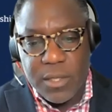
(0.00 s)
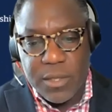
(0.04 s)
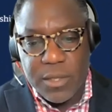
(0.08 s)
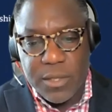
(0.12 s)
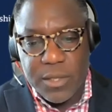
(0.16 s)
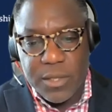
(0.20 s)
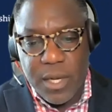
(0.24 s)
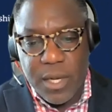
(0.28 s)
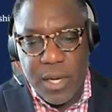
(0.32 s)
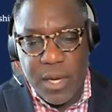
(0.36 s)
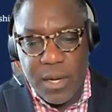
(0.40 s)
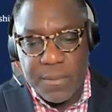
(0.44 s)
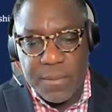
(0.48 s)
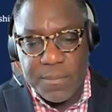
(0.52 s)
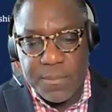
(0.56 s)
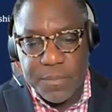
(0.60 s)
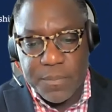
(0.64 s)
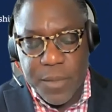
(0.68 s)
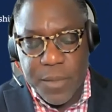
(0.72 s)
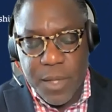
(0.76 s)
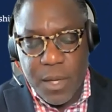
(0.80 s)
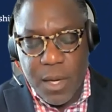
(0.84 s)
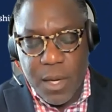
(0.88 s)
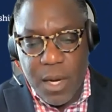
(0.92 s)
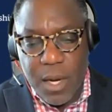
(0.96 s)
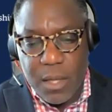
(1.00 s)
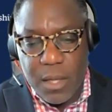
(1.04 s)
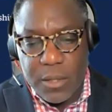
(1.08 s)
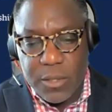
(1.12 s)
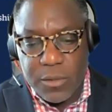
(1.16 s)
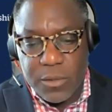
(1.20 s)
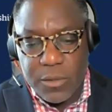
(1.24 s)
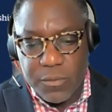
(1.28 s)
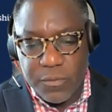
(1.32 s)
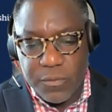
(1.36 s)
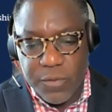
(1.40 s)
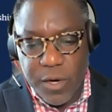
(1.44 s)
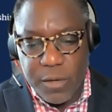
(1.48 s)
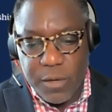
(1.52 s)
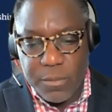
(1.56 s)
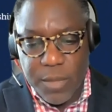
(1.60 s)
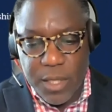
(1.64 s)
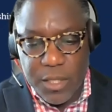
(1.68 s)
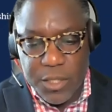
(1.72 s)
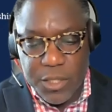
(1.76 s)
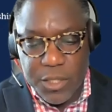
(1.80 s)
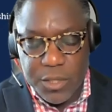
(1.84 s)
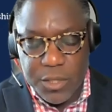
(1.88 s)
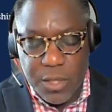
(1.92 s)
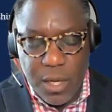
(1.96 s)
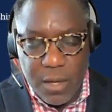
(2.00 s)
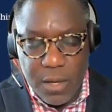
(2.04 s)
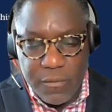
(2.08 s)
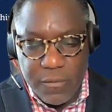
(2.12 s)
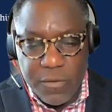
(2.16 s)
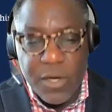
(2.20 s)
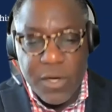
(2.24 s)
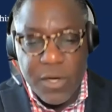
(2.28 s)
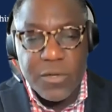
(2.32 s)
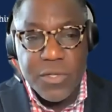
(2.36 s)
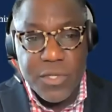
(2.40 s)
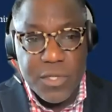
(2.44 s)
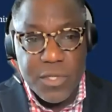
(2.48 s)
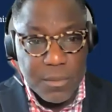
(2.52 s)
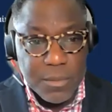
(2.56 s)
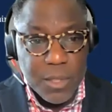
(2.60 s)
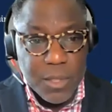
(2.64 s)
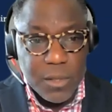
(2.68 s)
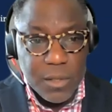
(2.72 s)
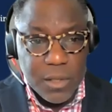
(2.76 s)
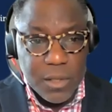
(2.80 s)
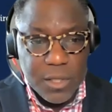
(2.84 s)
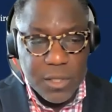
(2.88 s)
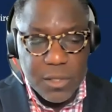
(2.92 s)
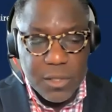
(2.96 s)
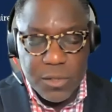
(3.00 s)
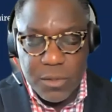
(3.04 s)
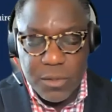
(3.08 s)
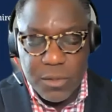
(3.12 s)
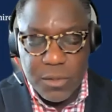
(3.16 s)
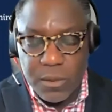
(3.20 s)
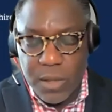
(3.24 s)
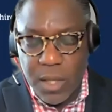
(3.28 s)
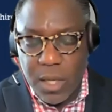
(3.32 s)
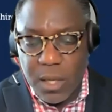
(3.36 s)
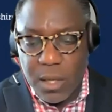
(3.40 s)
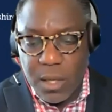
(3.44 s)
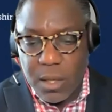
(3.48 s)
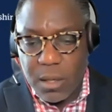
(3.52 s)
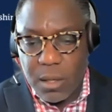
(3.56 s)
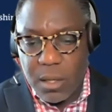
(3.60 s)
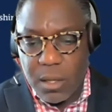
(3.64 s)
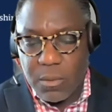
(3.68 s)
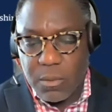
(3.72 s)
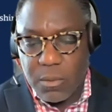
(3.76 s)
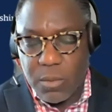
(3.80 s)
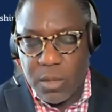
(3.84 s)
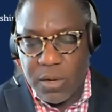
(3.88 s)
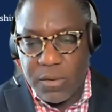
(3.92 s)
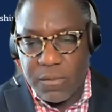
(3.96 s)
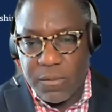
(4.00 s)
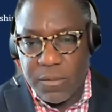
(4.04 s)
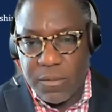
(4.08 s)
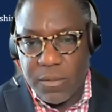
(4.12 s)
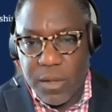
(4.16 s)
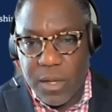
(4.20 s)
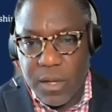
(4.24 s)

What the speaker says: is to very similarly to what